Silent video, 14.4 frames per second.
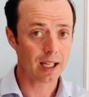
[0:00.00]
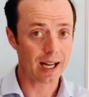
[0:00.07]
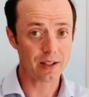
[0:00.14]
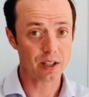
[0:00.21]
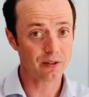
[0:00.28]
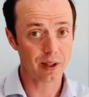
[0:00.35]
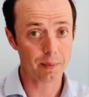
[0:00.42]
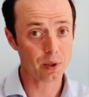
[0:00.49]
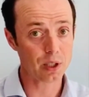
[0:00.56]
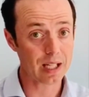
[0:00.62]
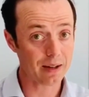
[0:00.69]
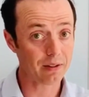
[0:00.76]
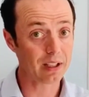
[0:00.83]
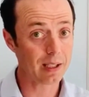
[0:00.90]
anti-inflammatories
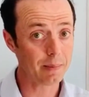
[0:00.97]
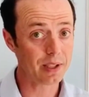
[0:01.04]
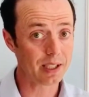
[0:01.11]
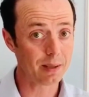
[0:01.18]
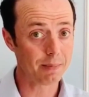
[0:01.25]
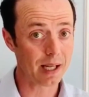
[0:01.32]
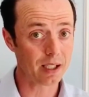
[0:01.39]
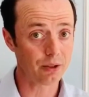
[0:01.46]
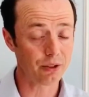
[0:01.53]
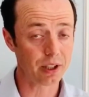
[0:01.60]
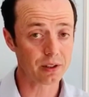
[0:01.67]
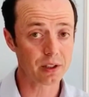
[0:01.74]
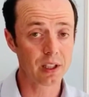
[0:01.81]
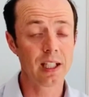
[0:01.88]
have limited
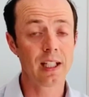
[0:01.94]
benefit.